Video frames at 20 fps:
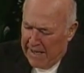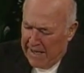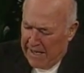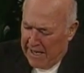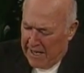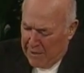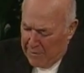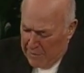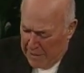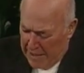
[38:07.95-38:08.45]

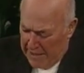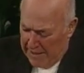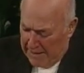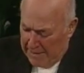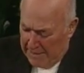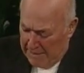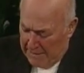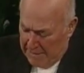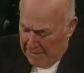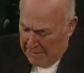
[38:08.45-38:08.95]
Amen.
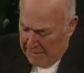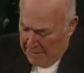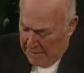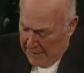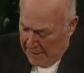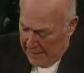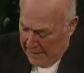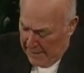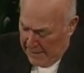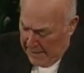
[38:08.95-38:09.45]

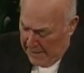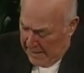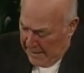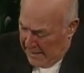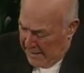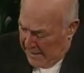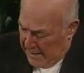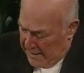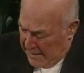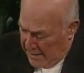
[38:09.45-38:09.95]

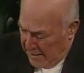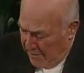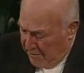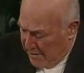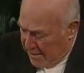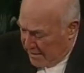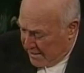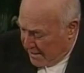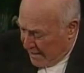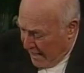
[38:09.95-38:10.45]
Shall
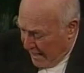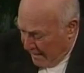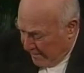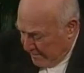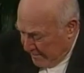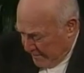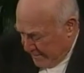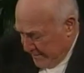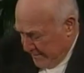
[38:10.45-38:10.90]
we stand?